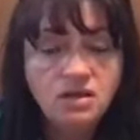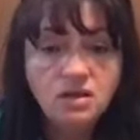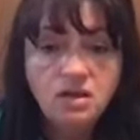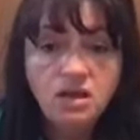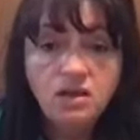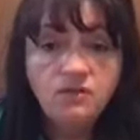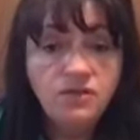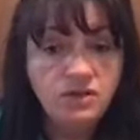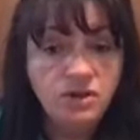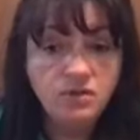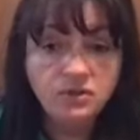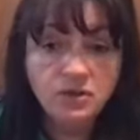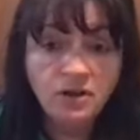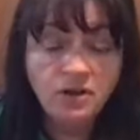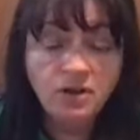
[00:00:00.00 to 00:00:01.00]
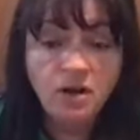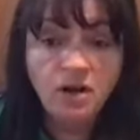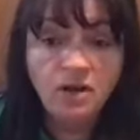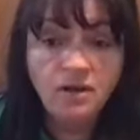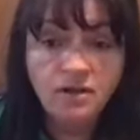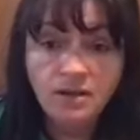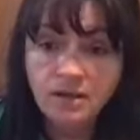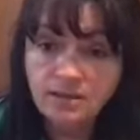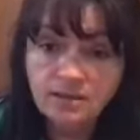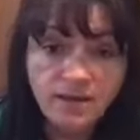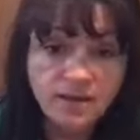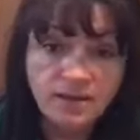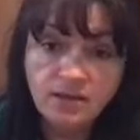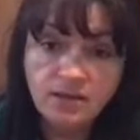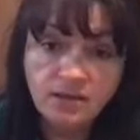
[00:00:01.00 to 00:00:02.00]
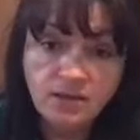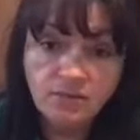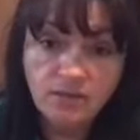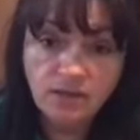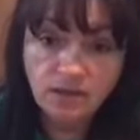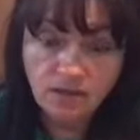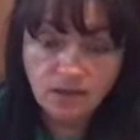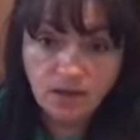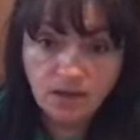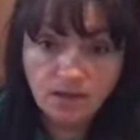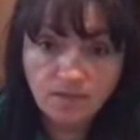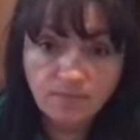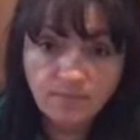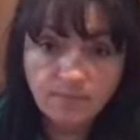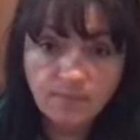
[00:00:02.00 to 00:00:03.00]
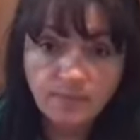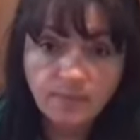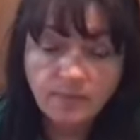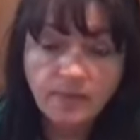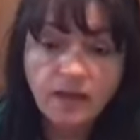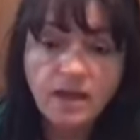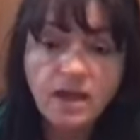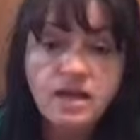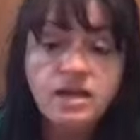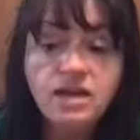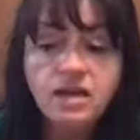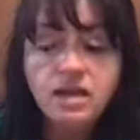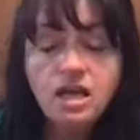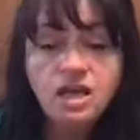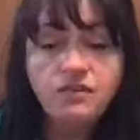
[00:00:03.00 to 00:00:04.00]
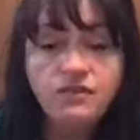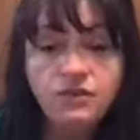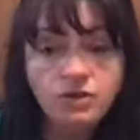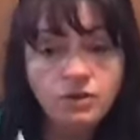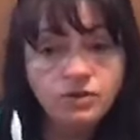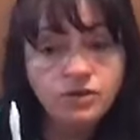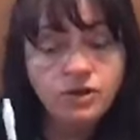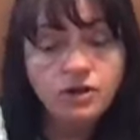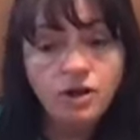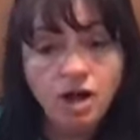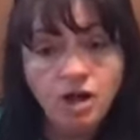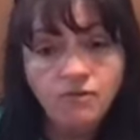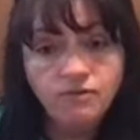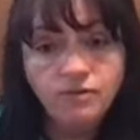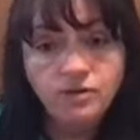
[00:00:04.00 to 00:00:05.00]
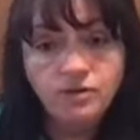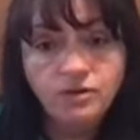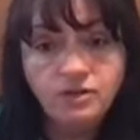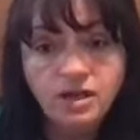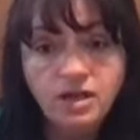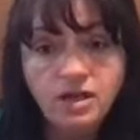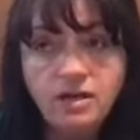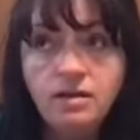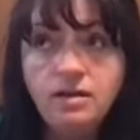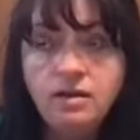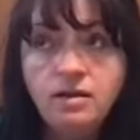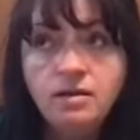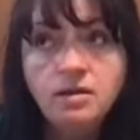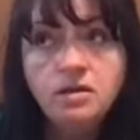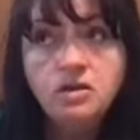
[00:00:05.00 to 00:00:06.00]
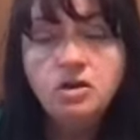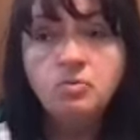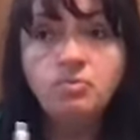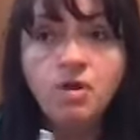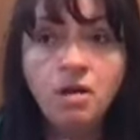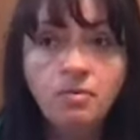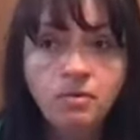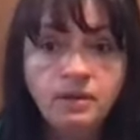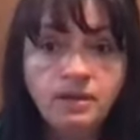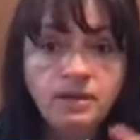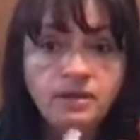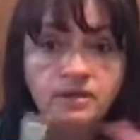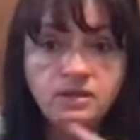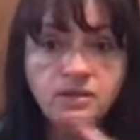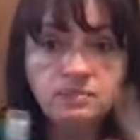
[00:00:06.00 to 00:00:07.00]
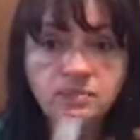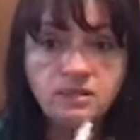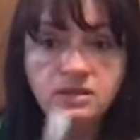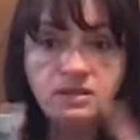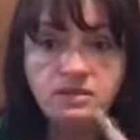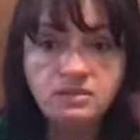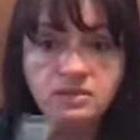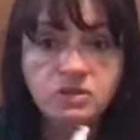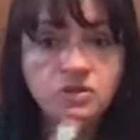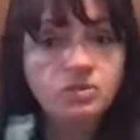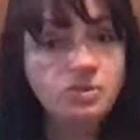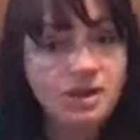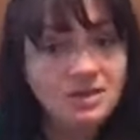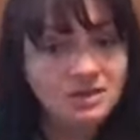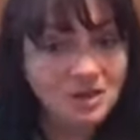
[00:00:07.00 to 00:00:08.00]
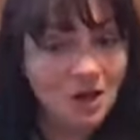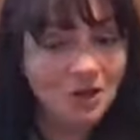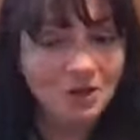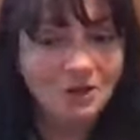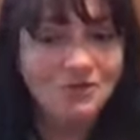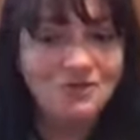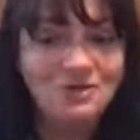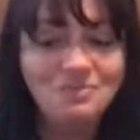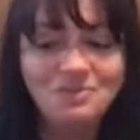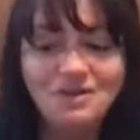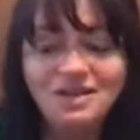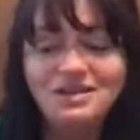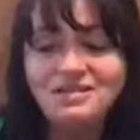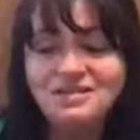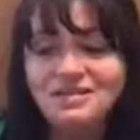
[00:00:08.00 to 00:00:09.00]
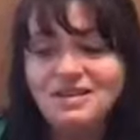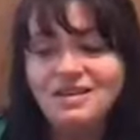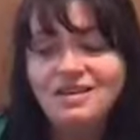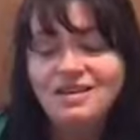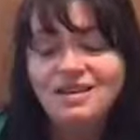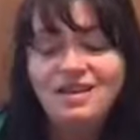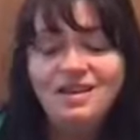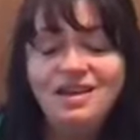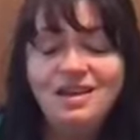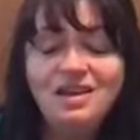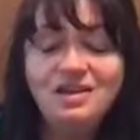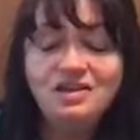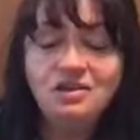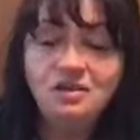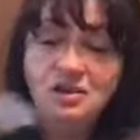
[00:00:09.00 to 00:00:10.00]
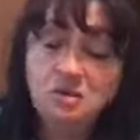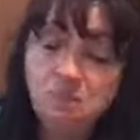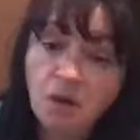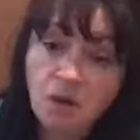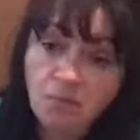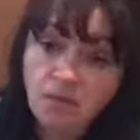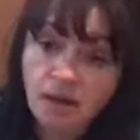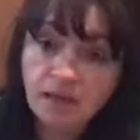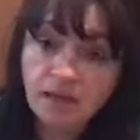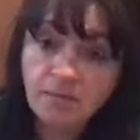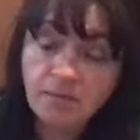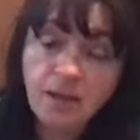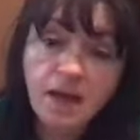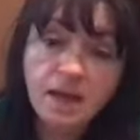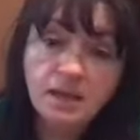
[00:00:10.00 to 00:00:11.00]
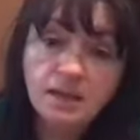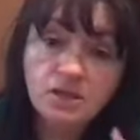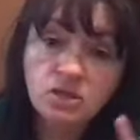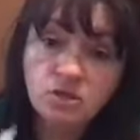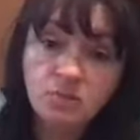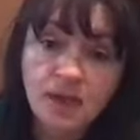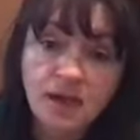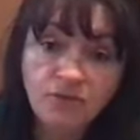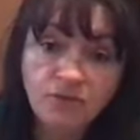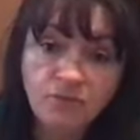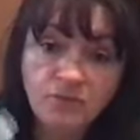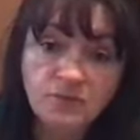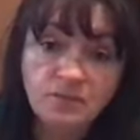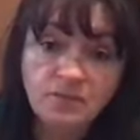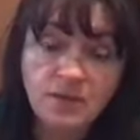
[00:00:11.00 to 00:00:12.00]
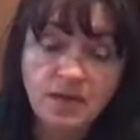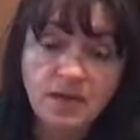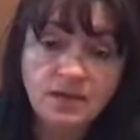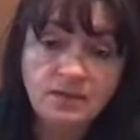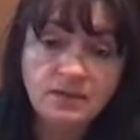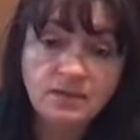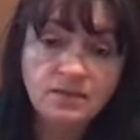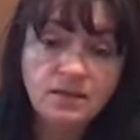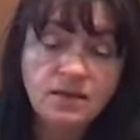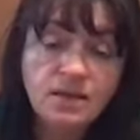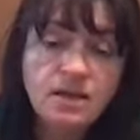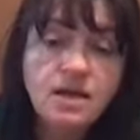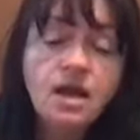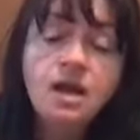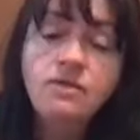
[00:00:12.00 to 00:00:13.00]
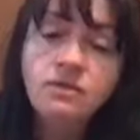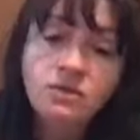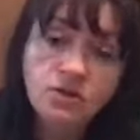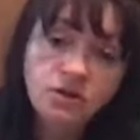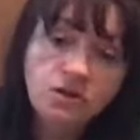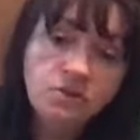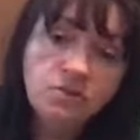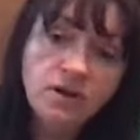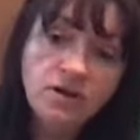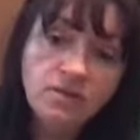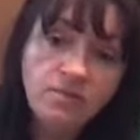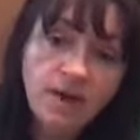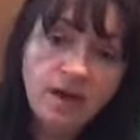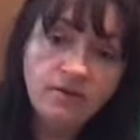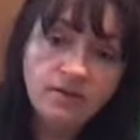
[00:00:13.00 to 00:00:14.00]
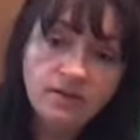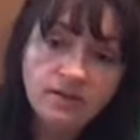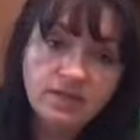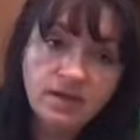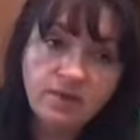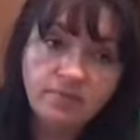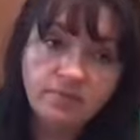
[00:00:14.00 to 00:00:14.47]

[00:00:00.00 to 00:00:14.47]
If you don't turn it on, it's not going to do you any good. Okay. If you don't turn it off when you're done, you're probably going to spit some toothpaste all over the place, and your mom might get mad because your bathroom's a mess, and then you're going to wear the batteries down.